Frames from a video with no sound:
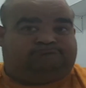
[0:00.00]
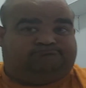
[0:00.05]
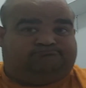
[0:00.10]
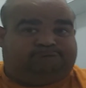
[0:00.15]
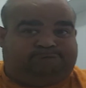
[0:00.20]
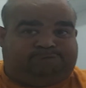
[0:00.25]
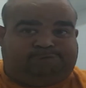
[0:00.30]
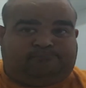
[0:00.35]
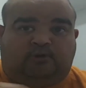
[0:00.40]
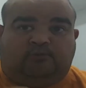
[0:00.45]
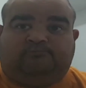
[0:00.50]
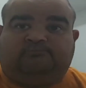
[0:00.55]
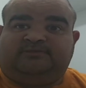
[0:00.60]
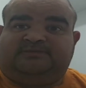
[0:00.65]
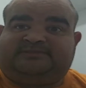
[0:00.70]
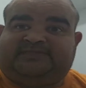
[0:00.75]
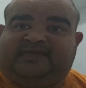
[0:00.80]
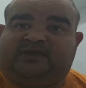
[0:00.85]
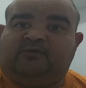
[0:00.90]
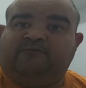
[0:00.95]
boom,
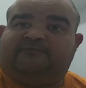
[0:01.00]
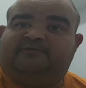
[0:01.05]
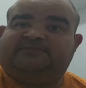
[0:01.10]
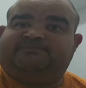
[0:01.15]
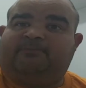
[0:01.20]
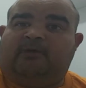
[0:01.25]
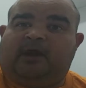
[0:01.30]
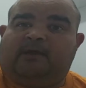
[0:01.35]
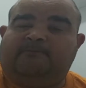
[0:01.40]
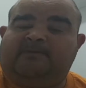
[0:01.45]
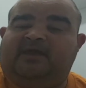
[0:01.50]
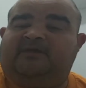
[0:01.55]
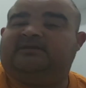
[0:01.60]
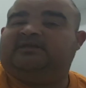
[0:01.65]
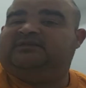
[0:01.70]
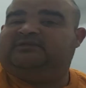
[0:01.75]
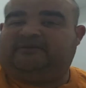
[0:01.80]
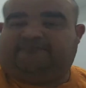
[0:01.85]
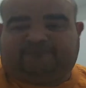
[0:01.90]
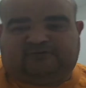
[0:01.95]
sequel for Spider-Man.
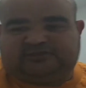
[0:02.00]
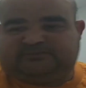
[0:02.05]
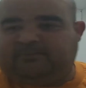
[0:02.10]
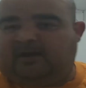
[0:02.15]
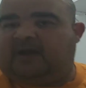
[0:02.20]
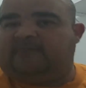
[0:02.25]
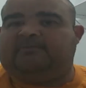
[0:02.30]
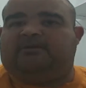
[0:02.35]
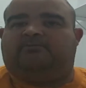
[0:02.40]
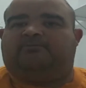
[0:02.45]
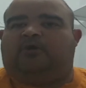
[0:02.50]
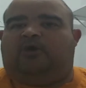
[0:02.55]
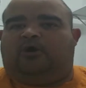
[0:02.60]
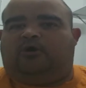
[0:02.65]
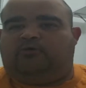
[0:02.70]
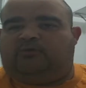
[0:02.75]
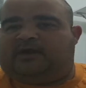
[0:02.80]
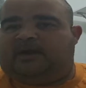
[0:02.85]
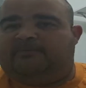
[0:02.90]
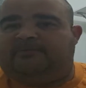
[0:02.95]
The first Spider-Man
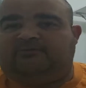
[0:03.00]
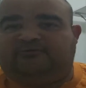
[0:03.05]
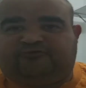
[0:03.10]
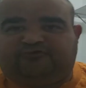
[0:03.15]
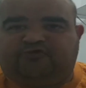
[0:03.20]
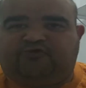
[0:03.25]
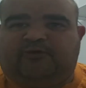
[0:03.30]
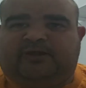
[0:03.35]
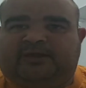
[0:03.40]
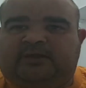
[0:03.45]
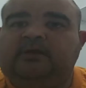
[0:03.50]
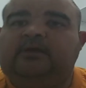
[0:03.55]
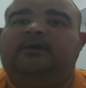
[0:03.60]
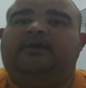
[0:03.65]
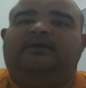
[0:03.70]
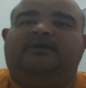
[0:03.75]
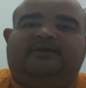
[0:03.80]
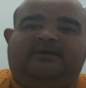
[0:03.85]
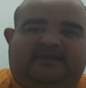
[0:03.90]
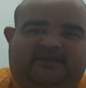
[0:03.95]
Homecoming was great.
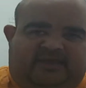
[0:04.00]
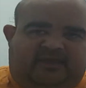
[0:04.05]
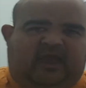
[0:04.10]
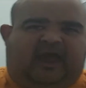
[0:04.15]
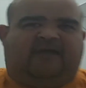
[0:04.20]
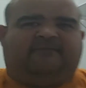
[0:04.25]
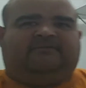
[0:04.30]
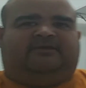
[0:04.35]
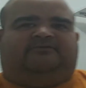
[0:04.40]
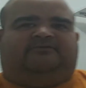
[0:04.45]
I didn't